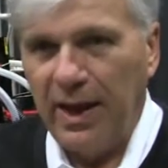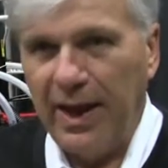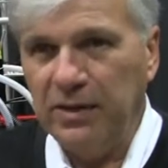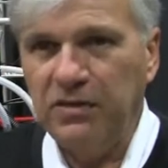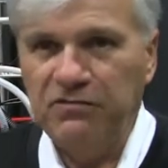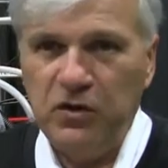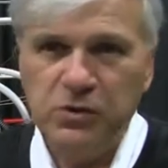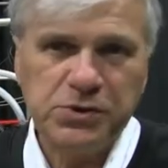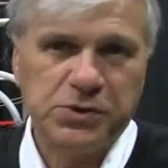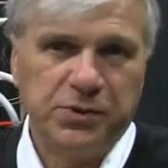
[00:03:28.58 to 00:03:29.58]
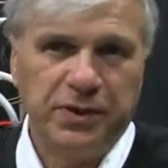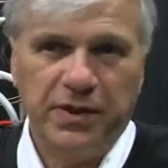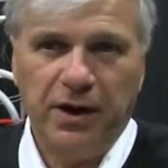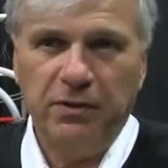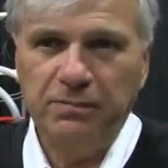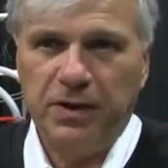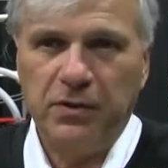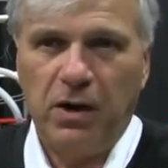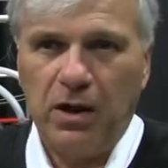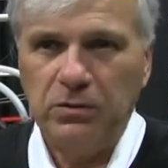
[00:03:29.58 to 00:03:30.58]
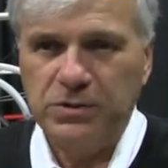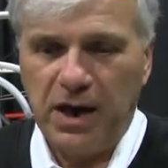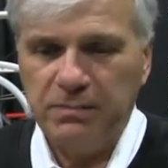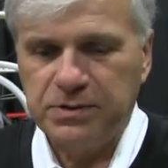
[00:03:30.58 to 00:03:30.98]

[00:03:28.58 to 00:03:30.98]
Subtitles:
And the fuses are in there, and they're auto-type.